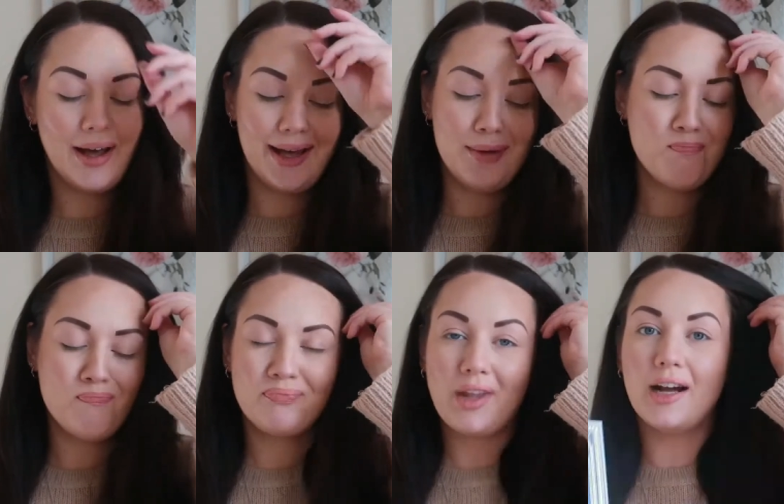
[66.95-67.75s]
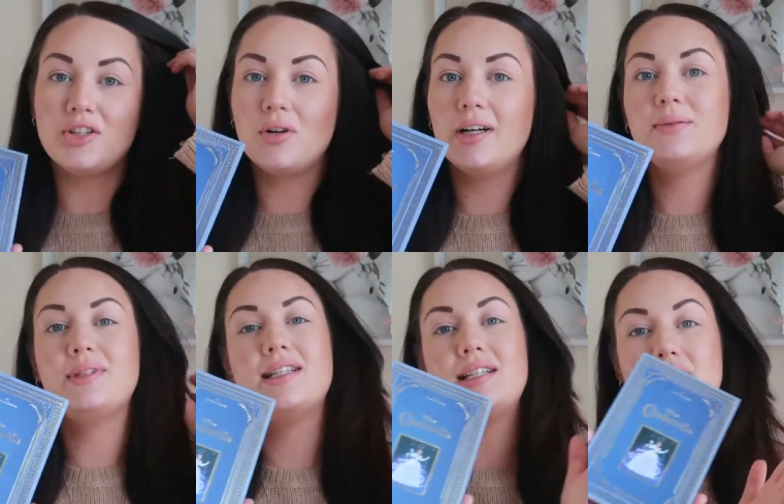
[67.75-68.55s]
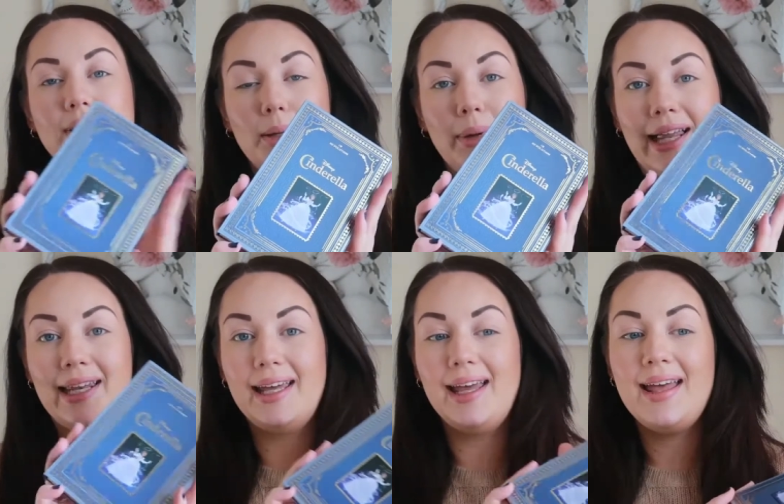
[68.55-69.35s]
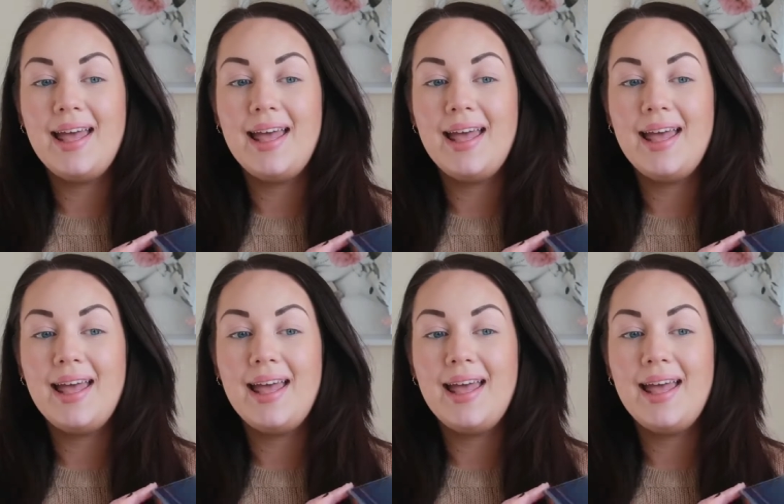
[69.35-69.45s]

I tried it with the Cinderella palette